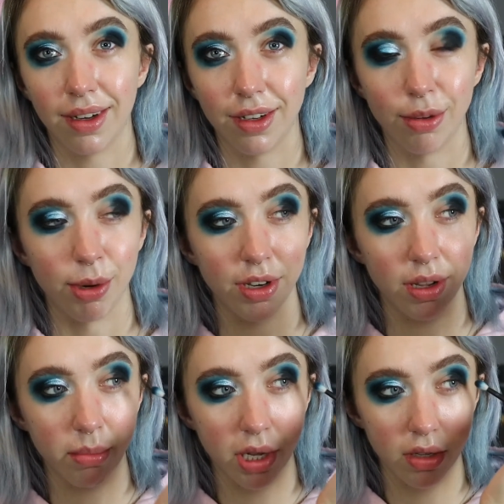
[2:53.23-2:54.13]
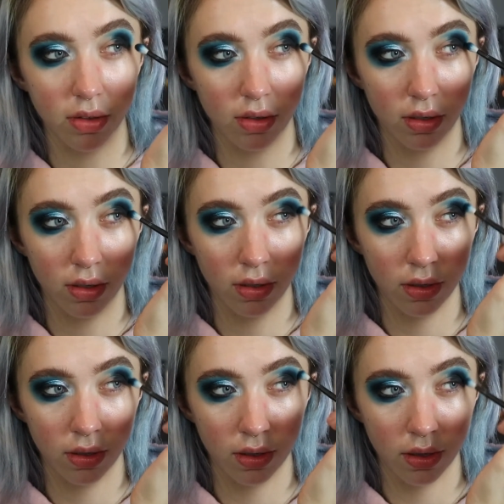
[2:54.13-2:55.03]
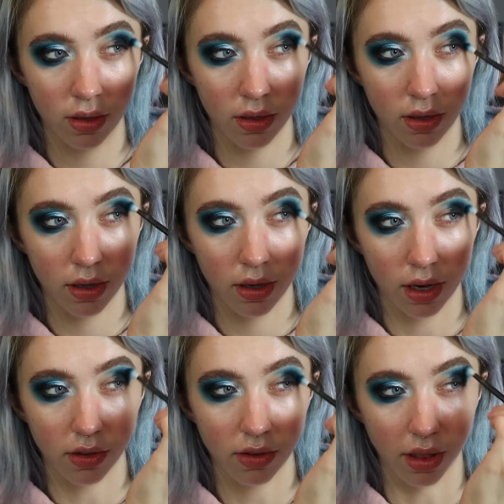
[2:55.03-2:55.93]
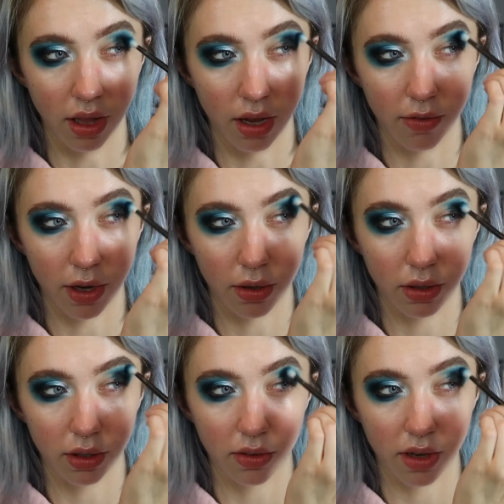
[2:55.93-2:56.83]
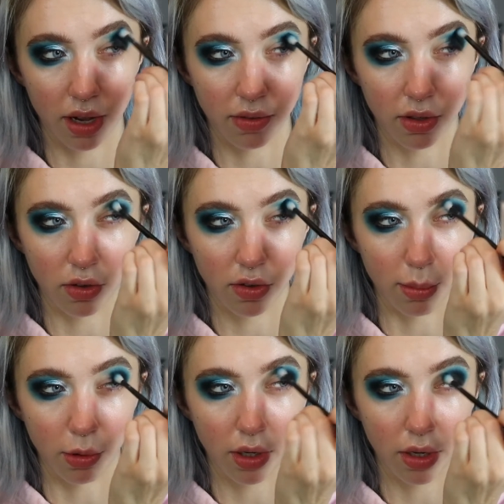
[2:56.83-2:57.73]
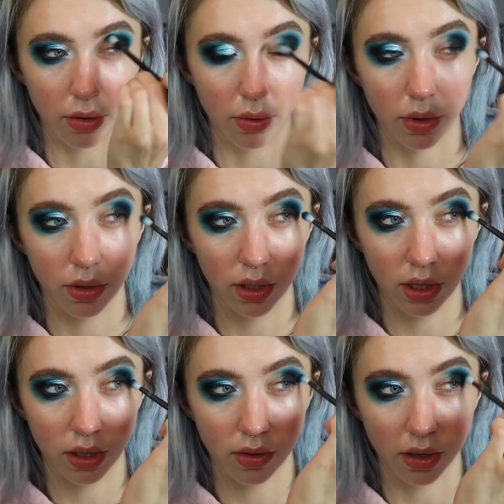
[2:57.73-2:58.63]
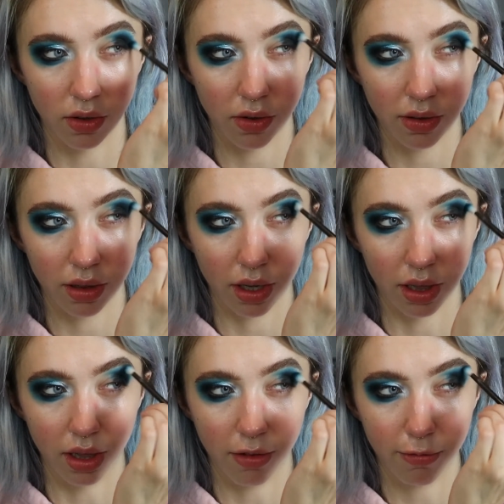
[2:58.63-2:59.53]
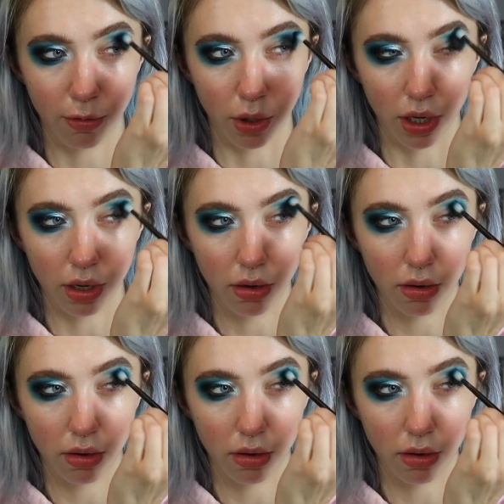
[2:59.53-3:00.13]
I do my damn best. I just love how it looks to have such a smoky outer corner like this. I live for it.